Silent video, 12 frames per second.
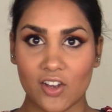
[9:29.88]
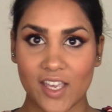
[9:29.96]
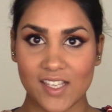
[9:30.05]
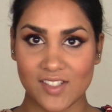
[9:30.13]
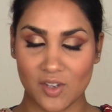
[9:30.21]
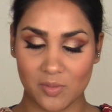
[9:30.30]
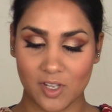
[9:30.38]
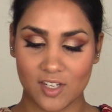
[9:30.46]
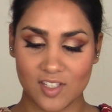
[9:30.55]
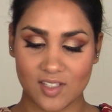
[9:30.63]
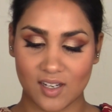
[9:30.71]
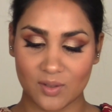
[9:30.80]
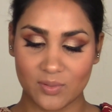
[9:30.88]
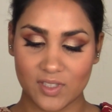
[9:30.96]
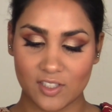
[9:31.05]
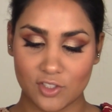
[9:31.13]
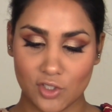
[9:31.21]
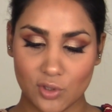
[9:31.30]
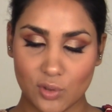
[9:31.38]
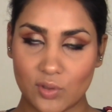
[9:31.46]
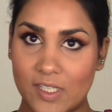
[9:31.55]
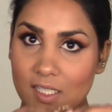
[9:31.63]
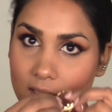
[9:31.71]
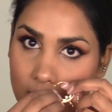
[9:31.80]
Okay, so I'm gonna start with the
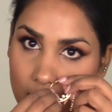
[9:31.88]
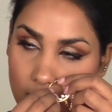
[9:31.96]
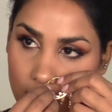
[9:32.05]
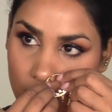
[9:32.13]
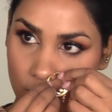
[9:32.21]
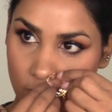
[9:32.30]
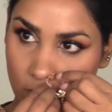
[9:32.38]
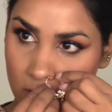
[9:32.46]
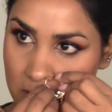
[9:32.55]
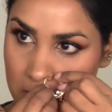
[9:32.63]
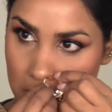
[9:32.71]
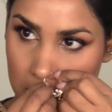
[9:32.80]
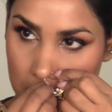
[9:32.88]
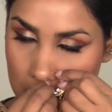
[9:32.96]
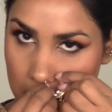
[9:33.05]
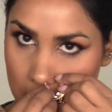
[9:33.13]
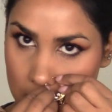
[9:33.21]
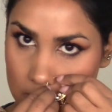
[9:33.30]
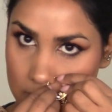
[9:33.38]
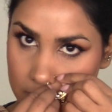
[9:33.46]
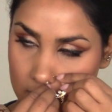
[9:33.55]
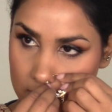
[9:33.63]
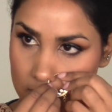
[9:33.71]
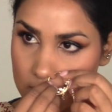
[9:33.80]
jewelry. First, the nose
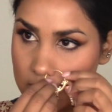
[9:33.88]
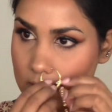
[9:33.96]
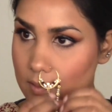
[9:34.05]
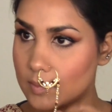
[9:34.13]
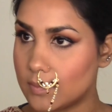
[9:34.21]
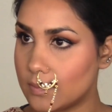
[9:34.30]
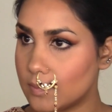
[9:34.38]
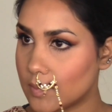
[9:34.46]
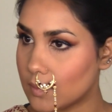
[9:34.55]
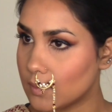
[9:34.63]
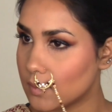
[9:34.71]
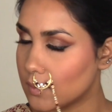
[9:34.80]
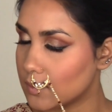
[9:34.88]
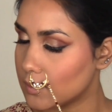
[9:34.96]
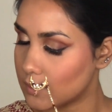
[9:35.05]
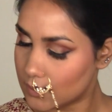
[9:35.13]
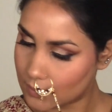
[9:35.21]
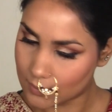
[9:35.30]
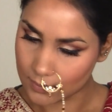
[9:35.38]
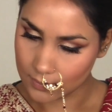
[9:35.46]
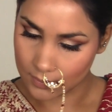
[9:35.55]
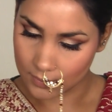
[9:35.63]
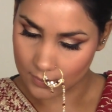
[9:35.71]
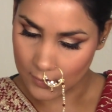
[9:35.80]
piece.
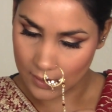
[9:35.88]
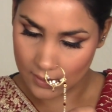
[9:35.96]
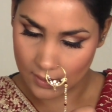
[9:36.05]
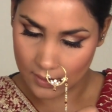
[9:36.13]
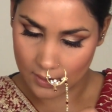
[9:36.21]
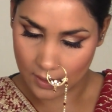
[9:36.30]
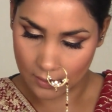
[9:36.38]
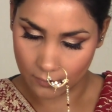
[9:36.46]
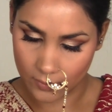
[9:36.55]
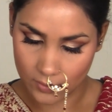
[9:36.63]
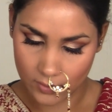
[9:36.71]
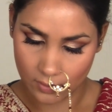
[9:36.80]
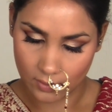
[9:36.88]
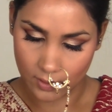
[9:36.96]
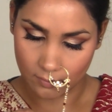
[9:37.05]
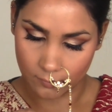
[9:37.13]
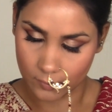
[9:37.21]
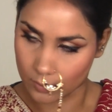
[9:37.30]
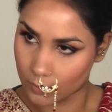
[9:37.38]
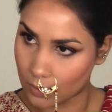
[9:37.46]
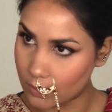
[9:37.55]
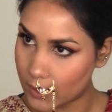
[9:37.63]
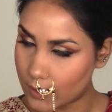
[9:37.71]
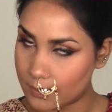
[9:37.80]
This does not feel so comfortable,
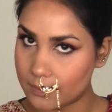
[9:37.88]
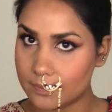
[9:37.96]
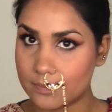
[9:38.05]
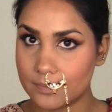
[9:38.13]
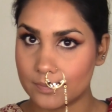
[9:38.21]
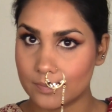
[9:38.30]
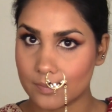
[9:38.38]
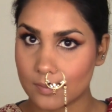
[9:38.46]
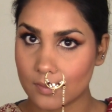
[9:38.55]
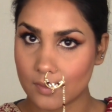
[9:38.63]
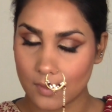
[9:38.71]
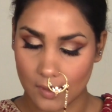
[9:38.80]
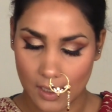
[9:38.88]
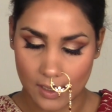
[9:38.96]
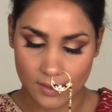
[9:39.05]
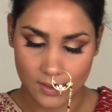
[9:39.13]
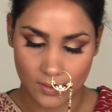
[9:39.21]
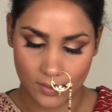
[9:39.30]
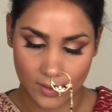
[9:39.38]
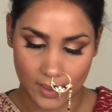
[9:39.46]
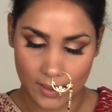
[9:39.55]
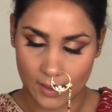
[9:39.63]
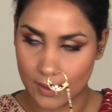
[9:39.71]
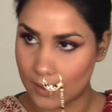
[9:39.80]
but that's
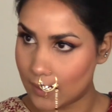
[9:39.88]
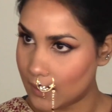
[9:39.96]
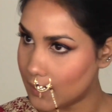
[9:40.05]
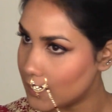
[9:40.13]
okay.